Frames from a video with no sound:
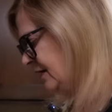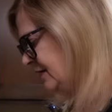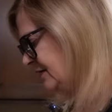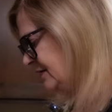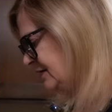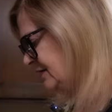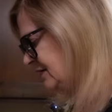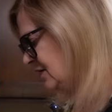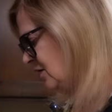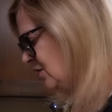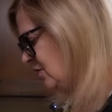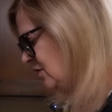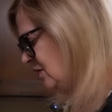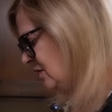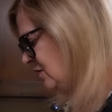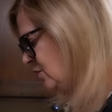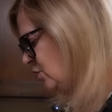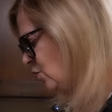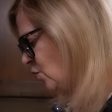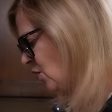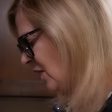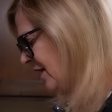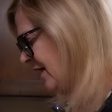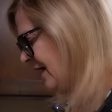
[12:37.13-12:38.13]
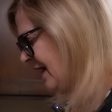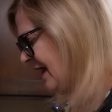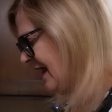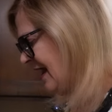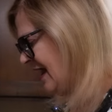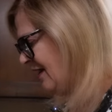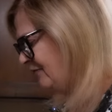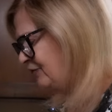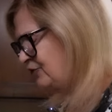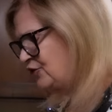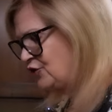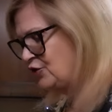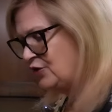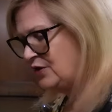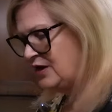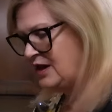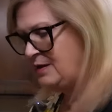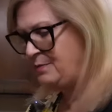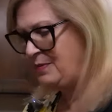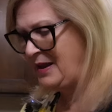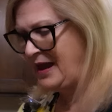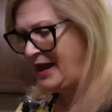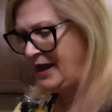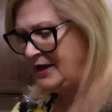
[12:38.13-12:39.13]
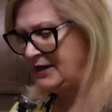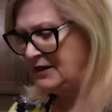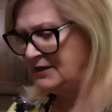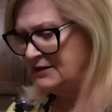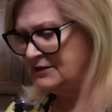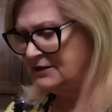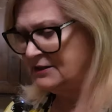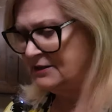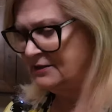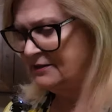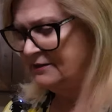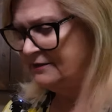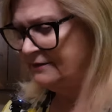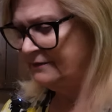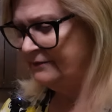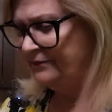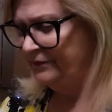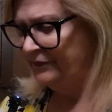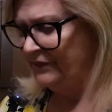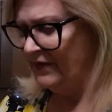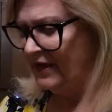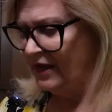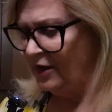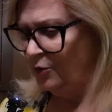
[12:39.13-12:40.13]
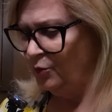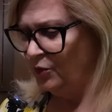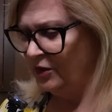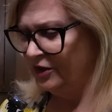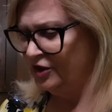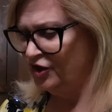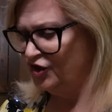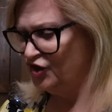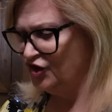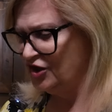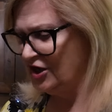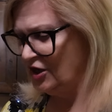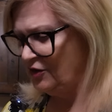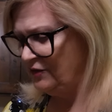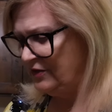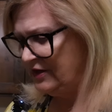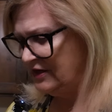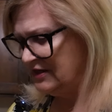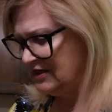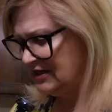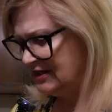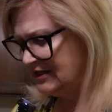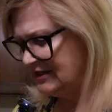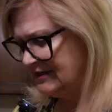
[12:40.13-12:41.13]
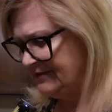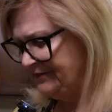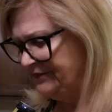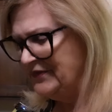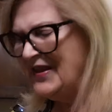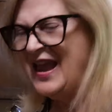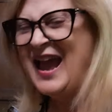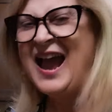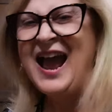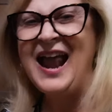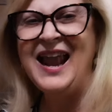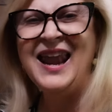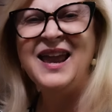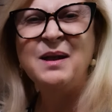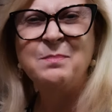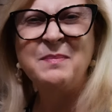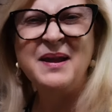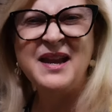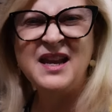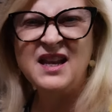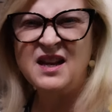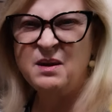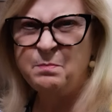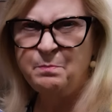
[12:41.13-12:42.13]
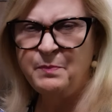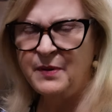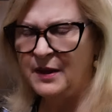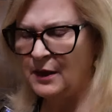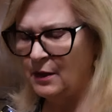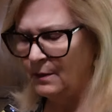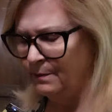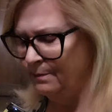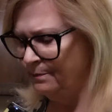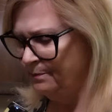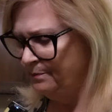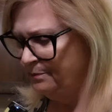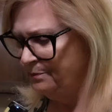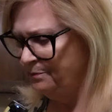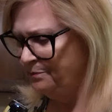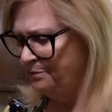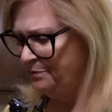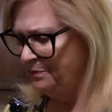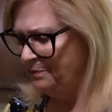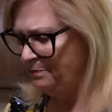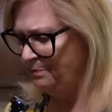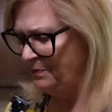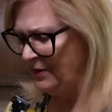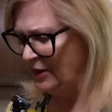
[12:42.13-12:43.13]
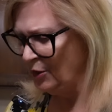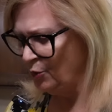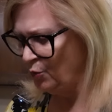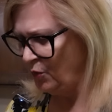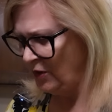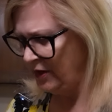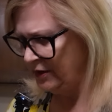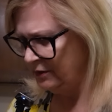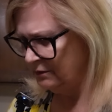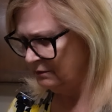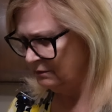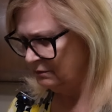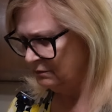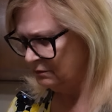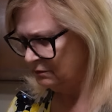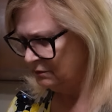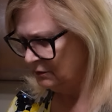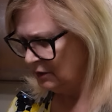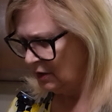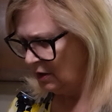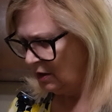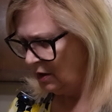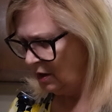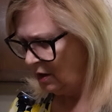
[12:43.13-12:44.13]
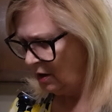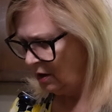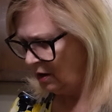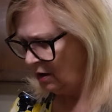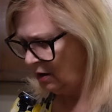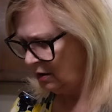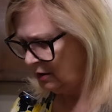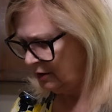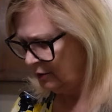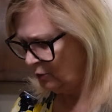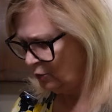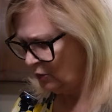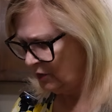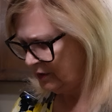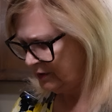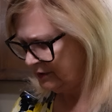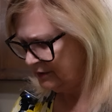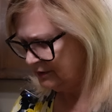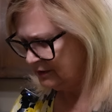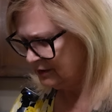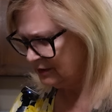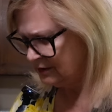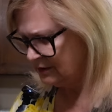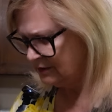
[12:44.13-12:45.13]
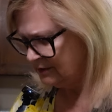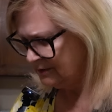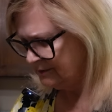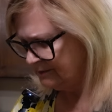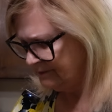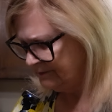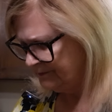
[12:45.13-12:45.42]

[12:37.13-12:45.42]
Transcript: So 1.5 turkey patties. We're going to share this. I like making a big one all at once.